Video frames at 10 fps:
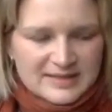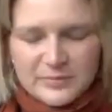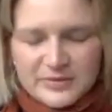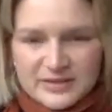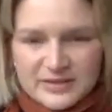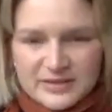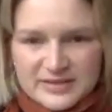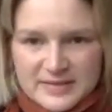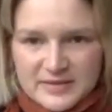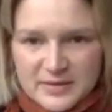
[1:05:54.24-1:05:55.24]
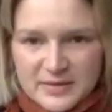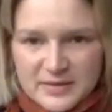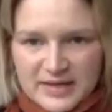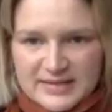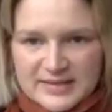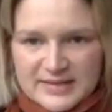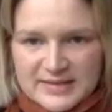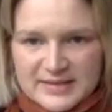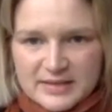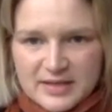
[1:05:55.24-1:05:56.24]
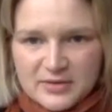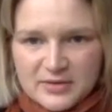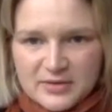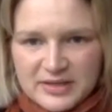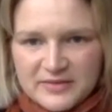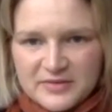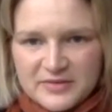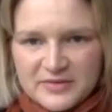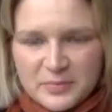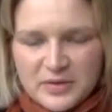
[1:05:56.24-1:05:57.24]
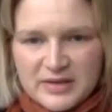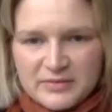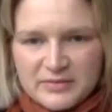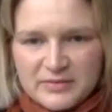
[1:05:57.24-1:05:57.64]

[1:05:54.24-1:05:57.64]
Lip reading: nebulous in some ways and not in others, but